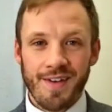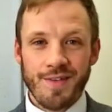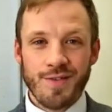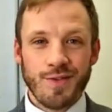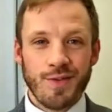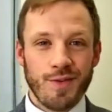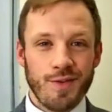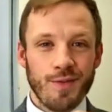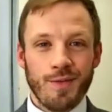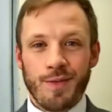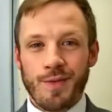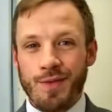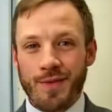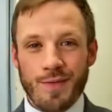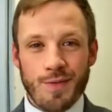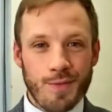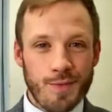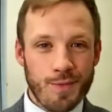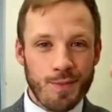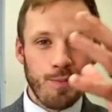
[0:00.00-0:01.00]
to
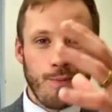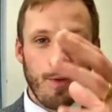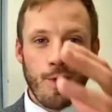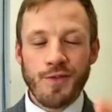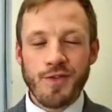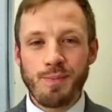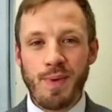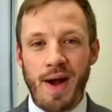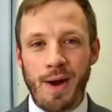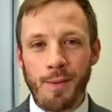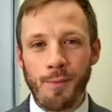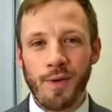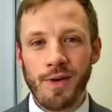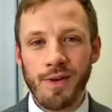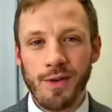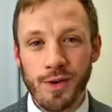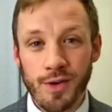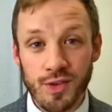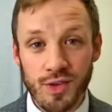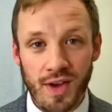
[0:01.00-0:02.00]
move about what
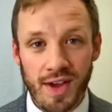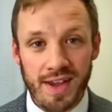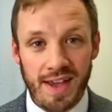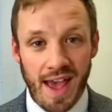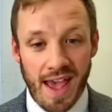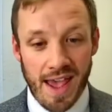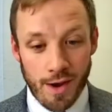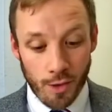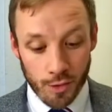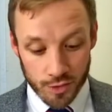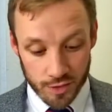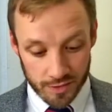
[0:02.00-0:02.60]
looks like chaos